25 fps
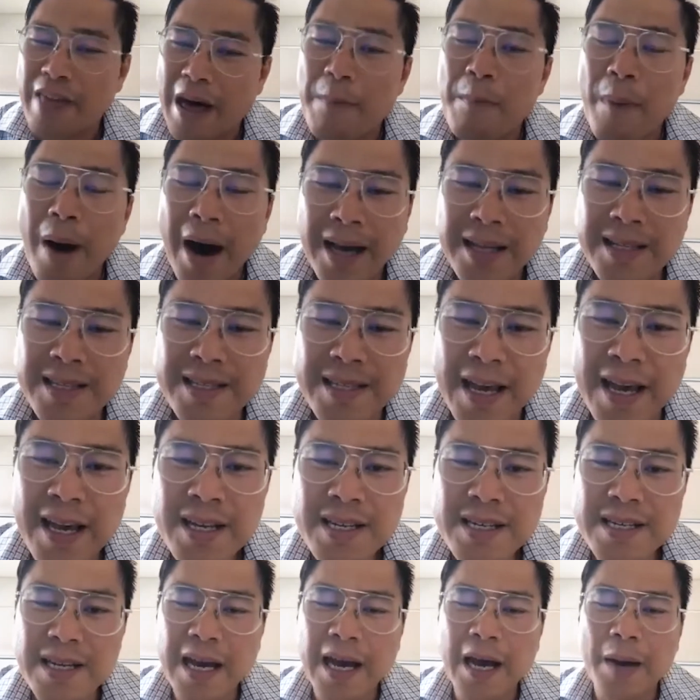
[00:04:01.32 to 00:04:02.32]
that
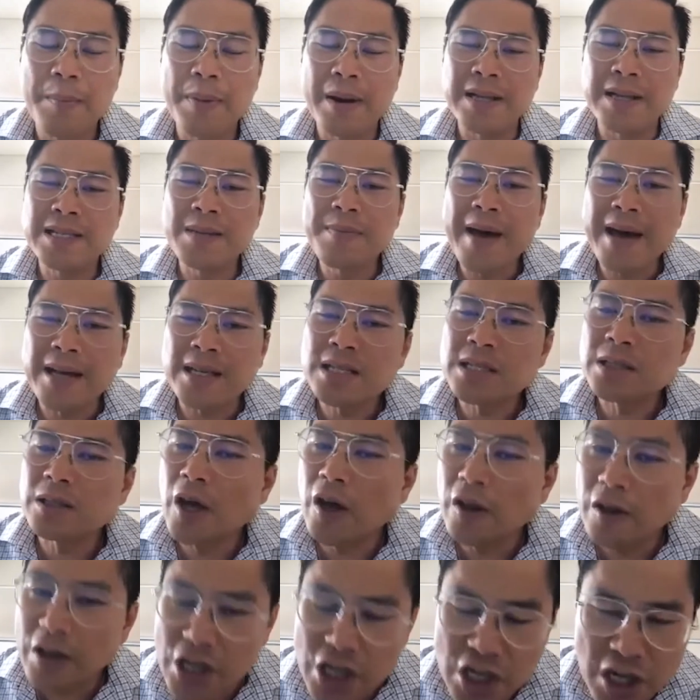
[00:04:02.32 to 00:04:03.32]
mindset, but it's about
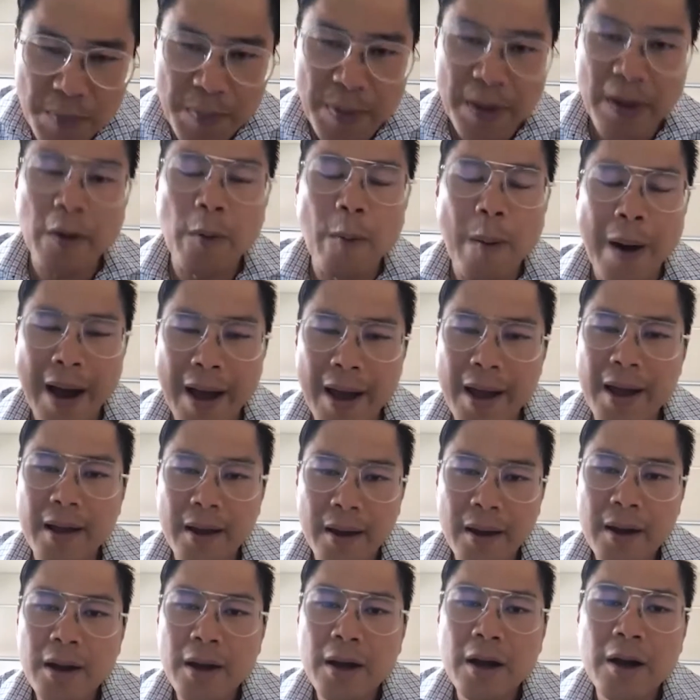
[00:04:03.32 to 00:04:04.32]
slowly chipping away,
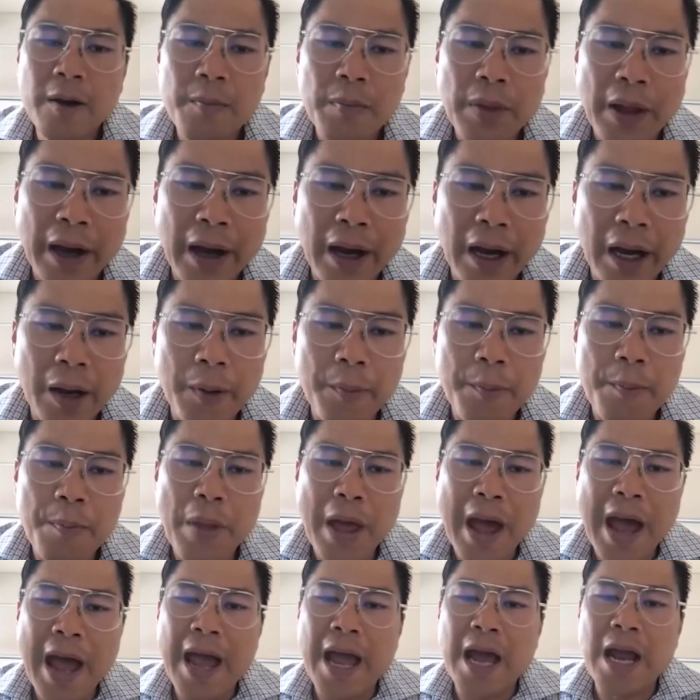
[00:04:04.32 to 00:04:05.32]

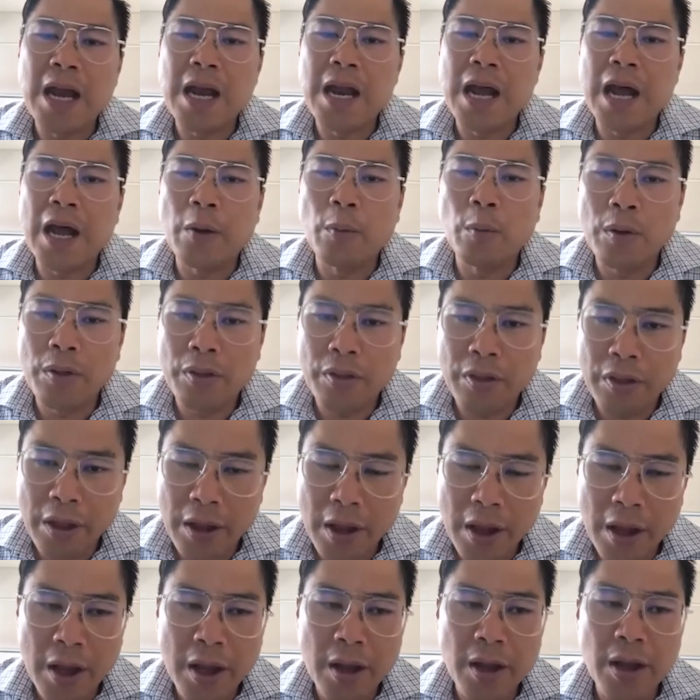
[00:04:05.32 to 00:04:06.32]
and with
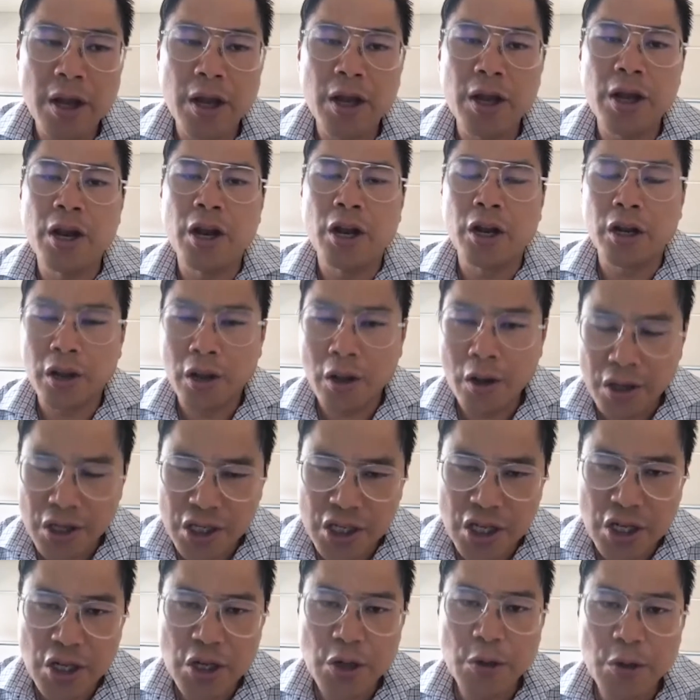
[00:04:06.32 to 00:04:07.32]
the
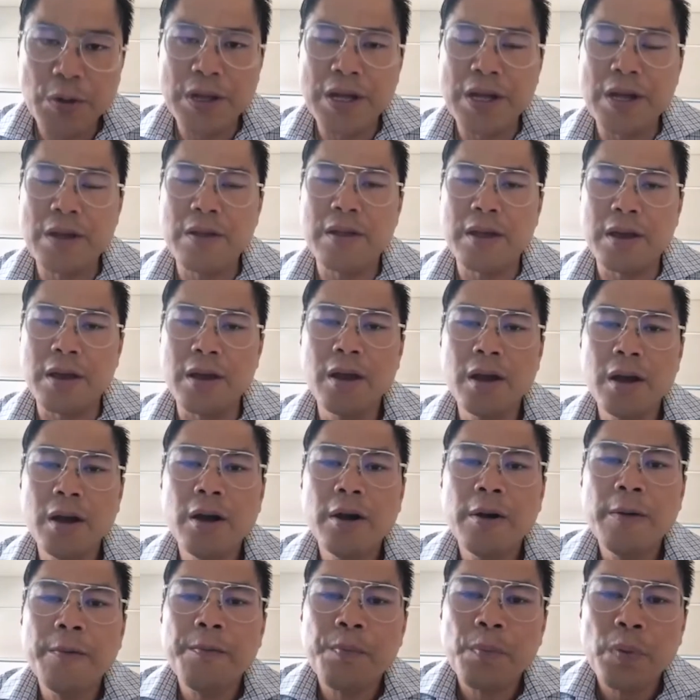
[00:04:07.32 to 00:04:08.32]
continuity, the
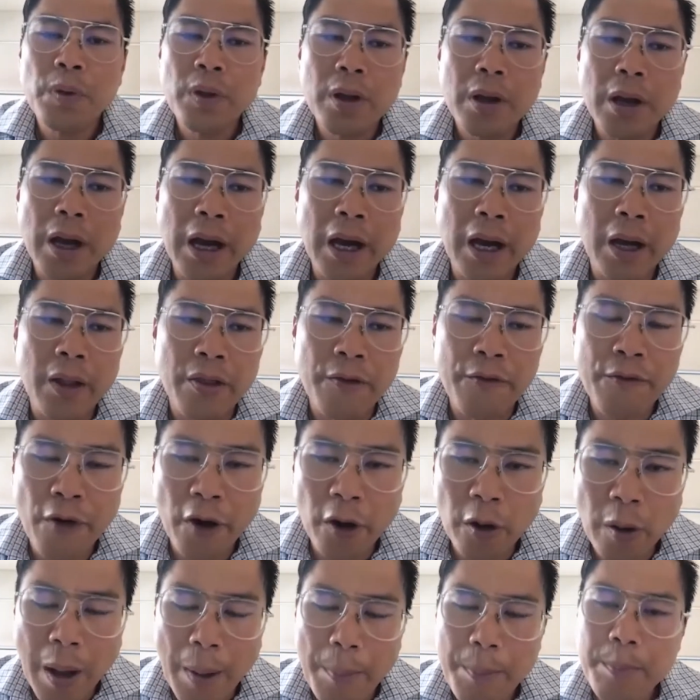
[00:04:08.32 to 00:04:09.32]

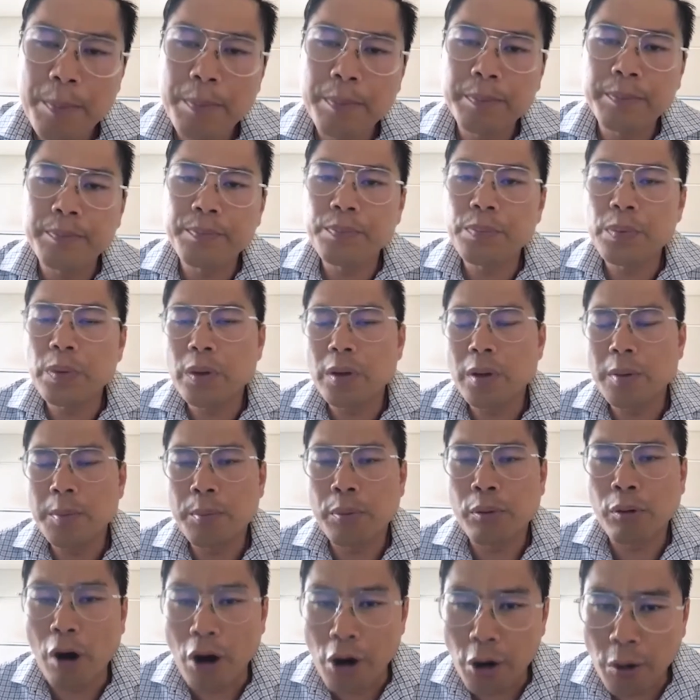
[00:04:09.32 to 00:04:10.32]
follow-up
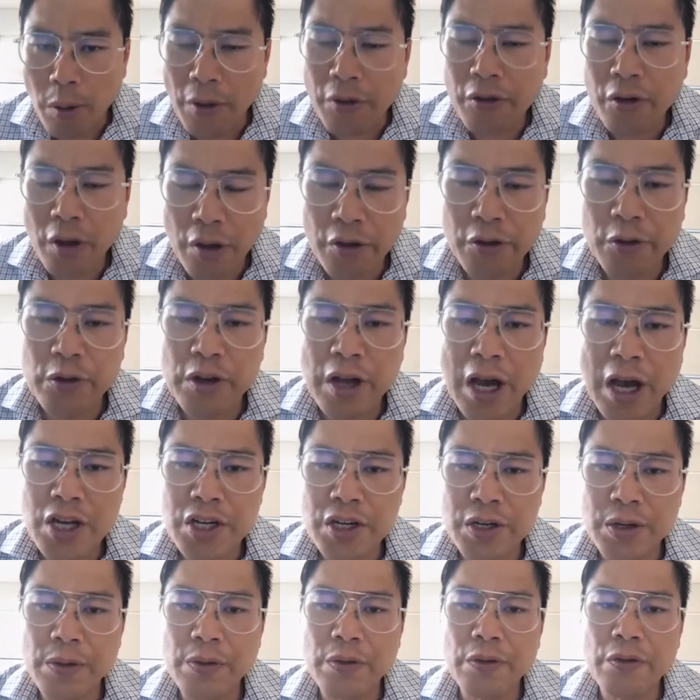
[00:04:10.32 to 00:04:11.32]
progress
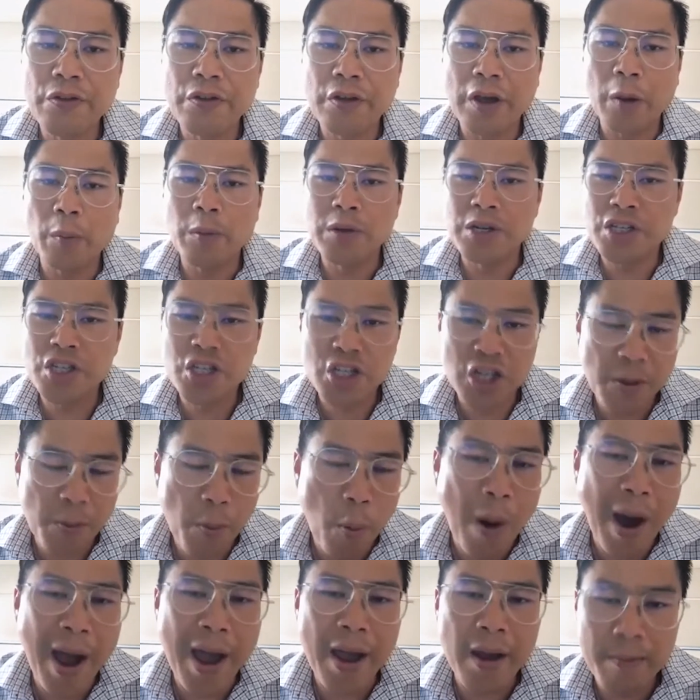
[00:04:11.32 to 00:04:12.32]
consultations, we just chip
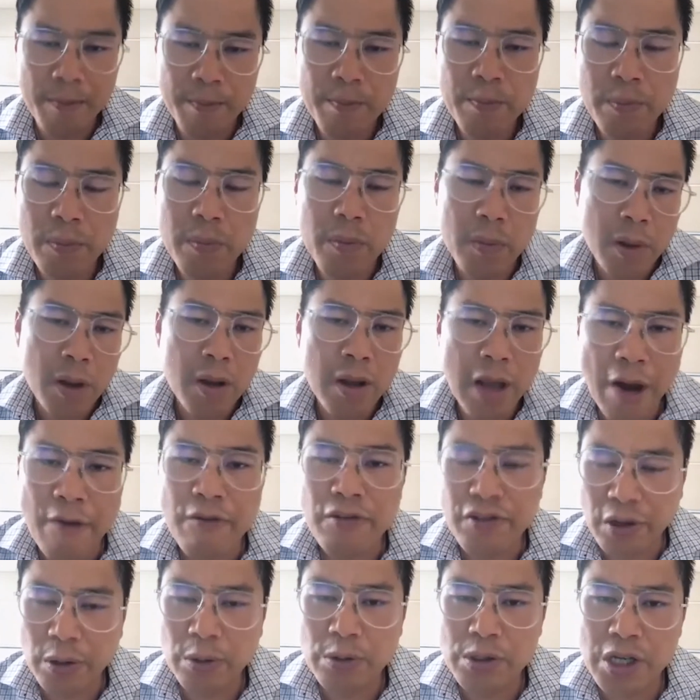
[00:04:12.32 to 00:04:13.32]
away
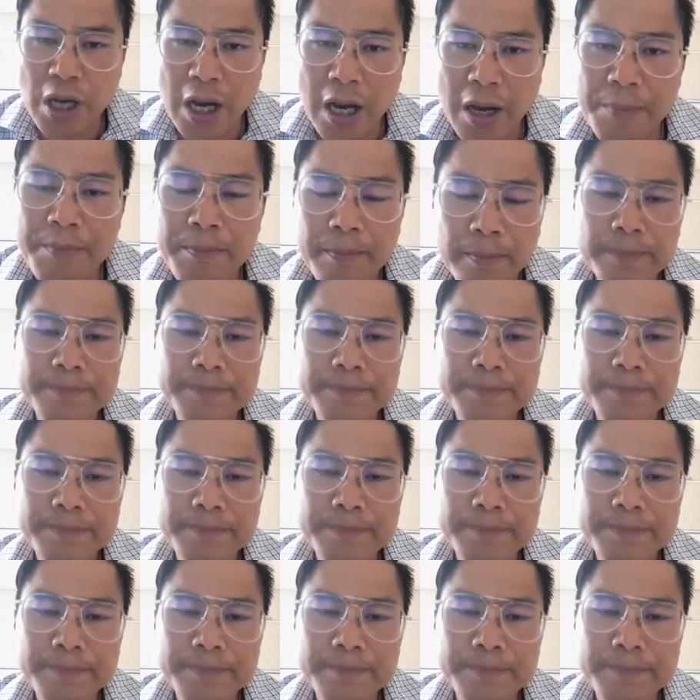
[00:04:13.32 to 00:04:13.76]
every single time.